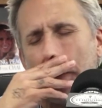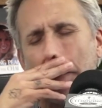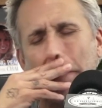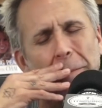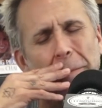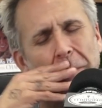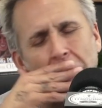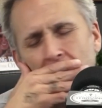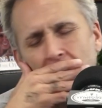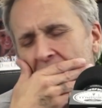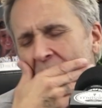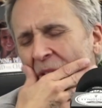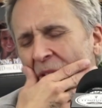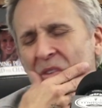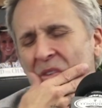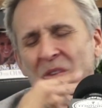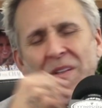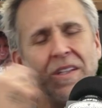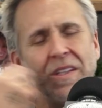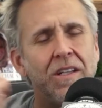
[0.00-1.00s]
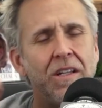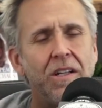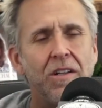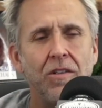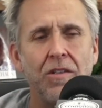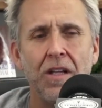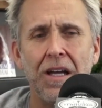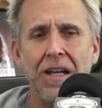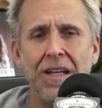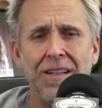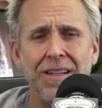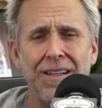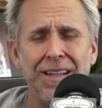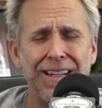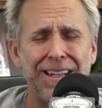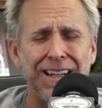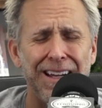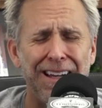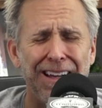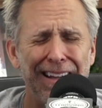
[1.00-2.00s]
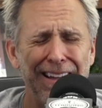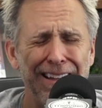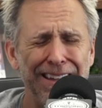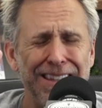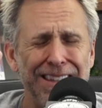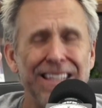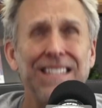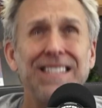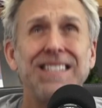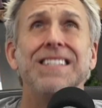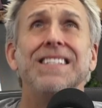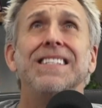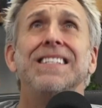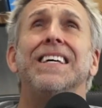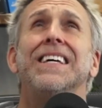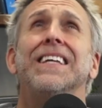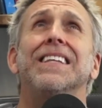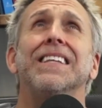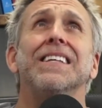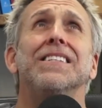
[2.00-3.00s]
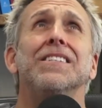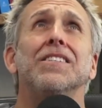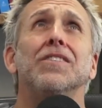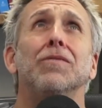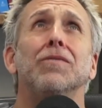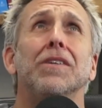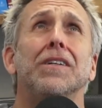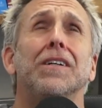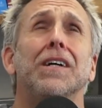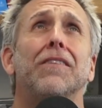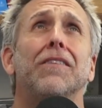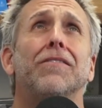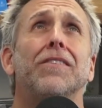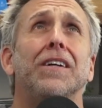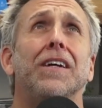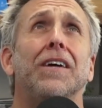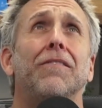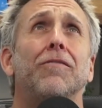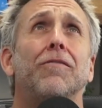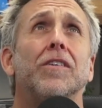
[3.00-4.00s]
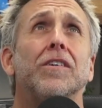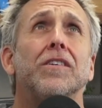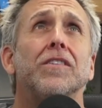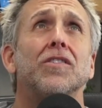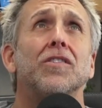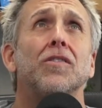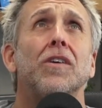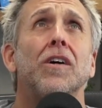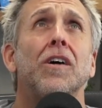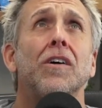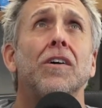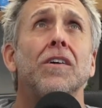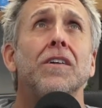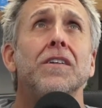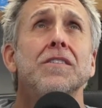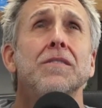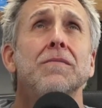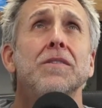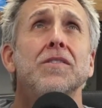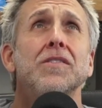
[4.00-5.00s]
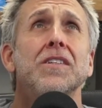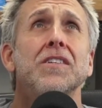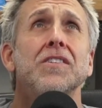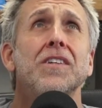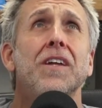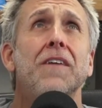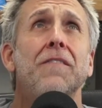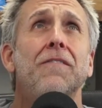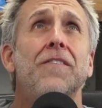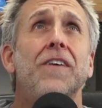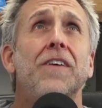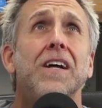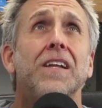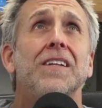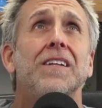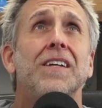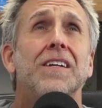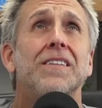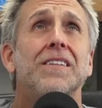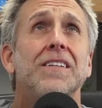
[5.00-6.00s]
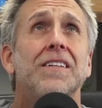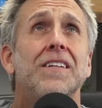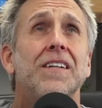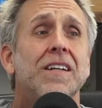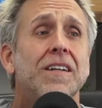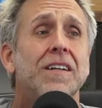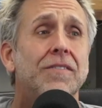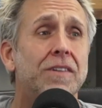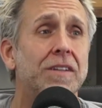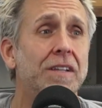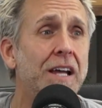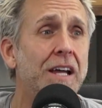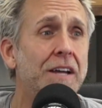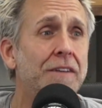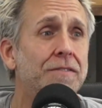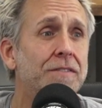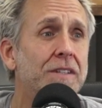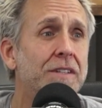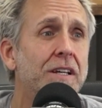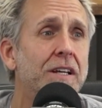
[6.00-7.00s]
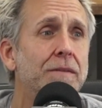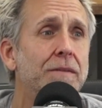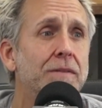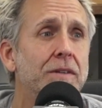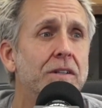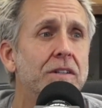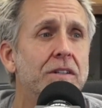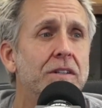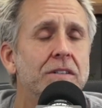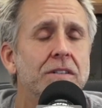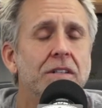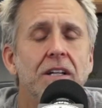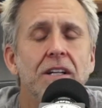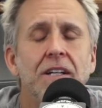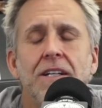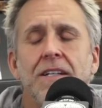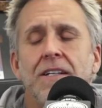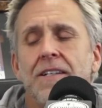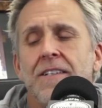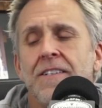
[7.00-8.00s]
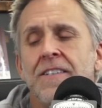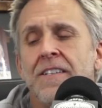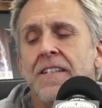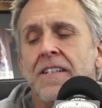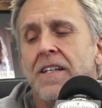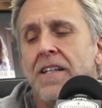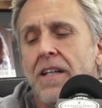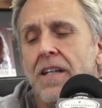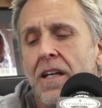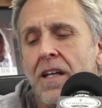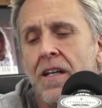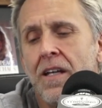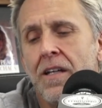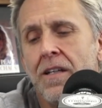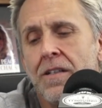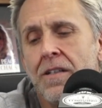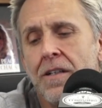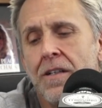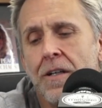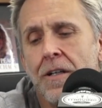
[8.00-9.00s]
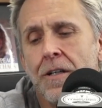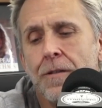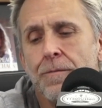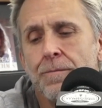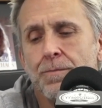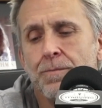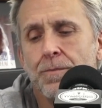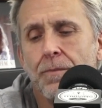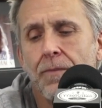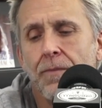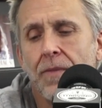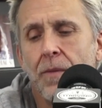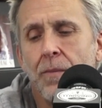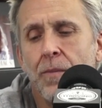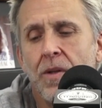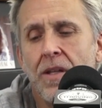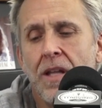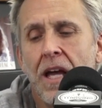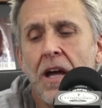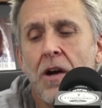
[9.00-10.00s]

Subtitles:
in like North Carolina, like, this is it. This is recovery. I've worked so hard as a musician. I finally got the gig of a lifetime, and, but now